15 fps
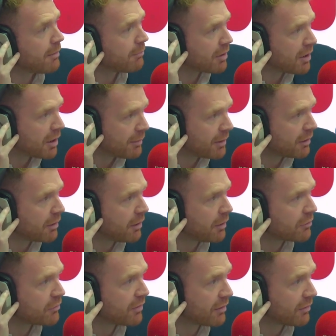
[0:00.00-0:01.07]
Permanent
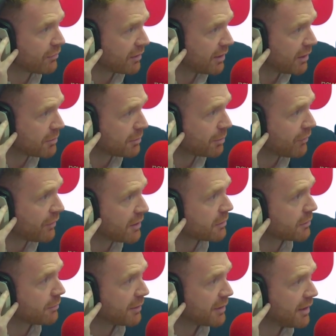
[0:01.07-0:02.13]
contracts for teacher
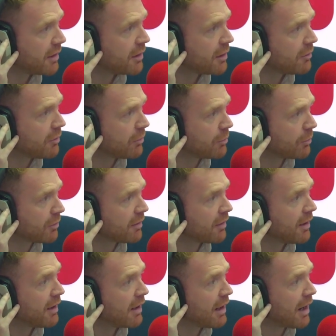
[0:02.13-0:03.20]
professions, particularly young ones,
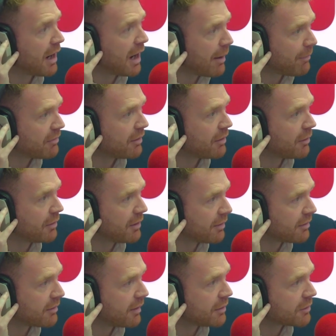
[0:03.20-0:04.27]
are absolutely
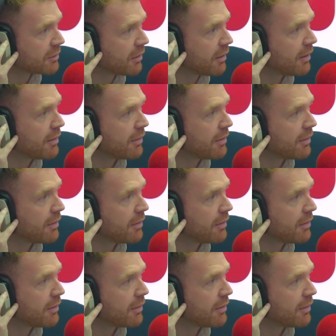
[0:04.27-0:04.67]
essential.